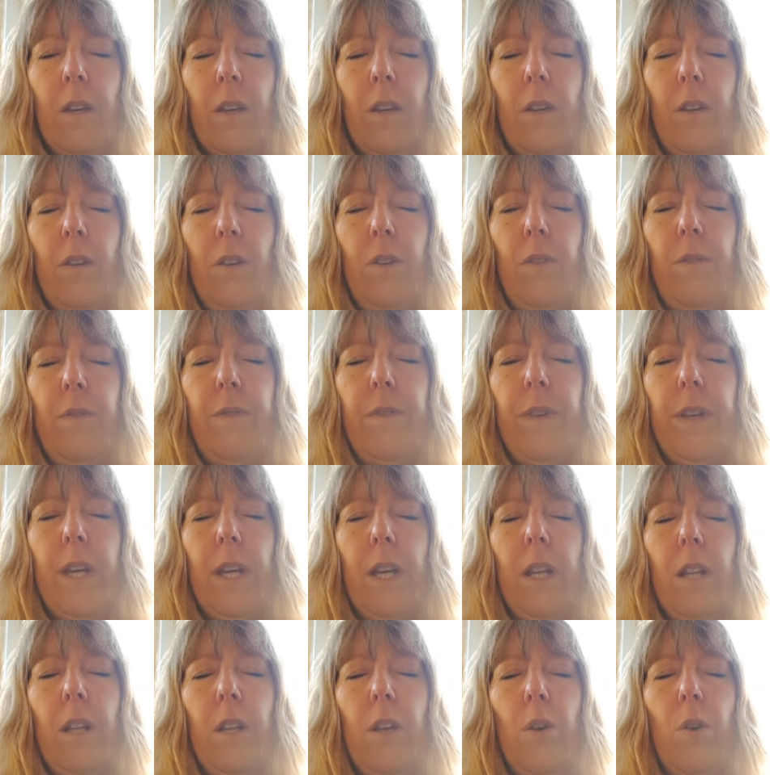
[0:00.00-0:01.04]
Can you
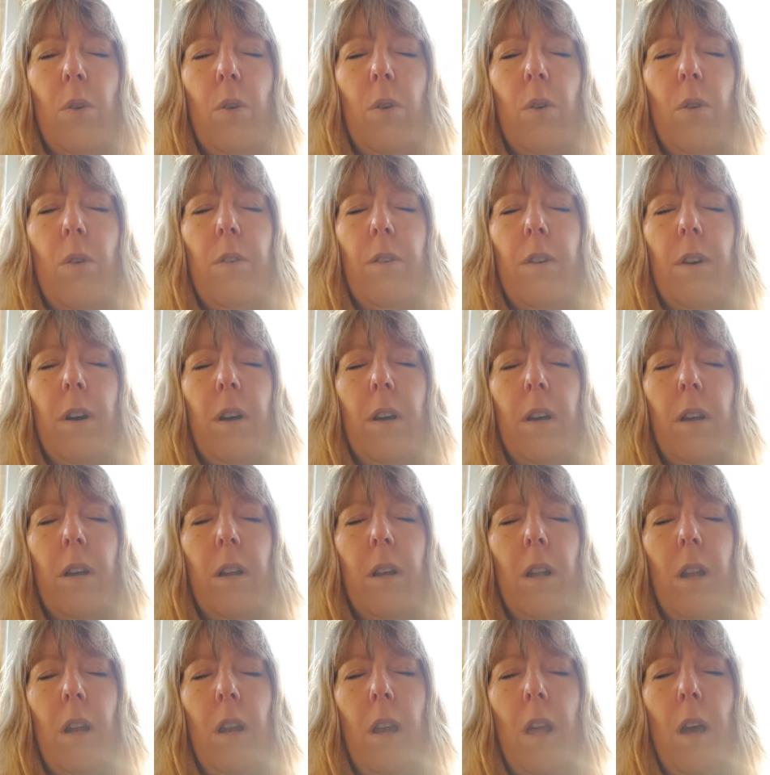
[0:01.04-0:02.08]
feel your
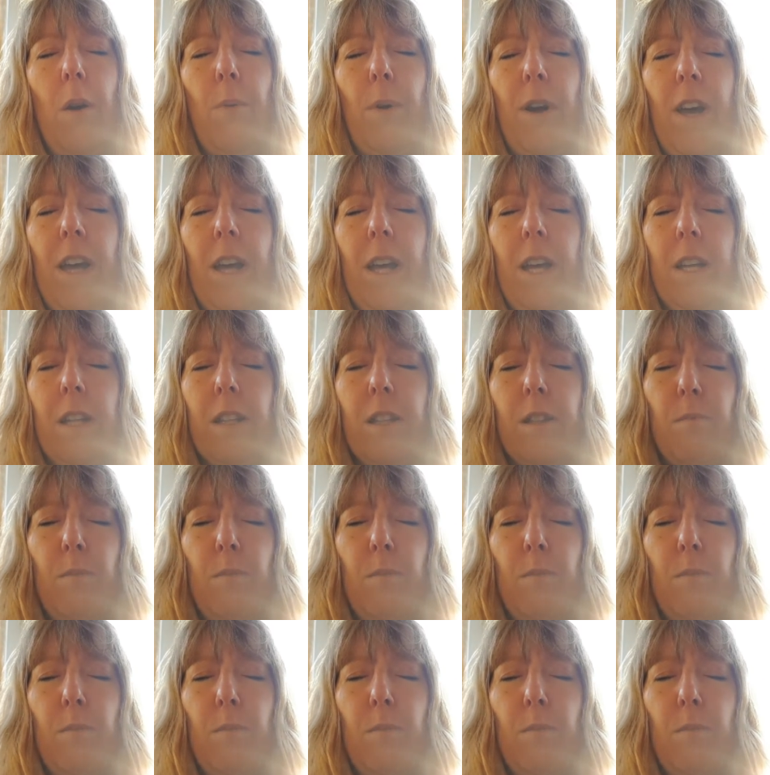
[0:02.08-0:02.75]
lower hand